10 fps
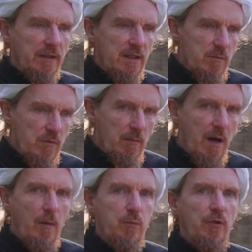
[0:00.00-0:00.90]
and keep them
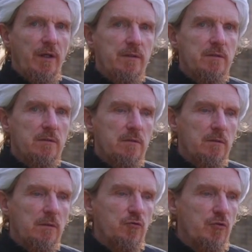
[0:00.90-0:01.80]
upright
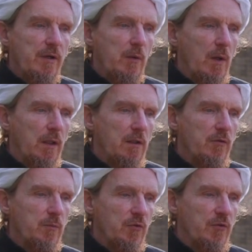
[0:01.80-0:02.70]
and growing well
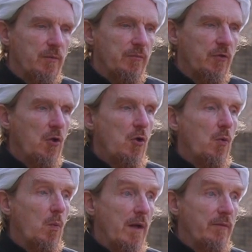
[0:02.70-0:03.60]
as Muslims
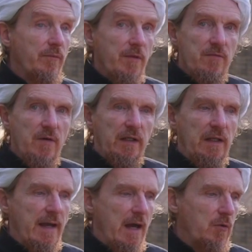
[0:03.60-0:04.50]
when they're
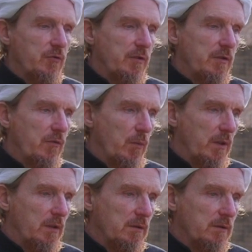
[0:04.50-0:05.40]
finally out in the
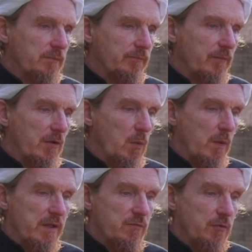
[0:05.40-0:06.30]
world and
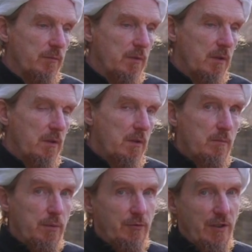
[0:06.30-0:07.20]
away from
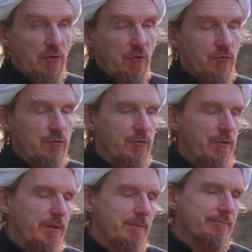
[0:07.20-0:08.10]
parental
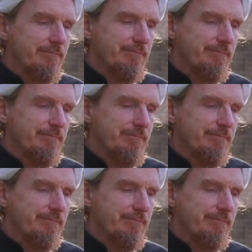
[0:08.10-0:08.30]
scrutiny.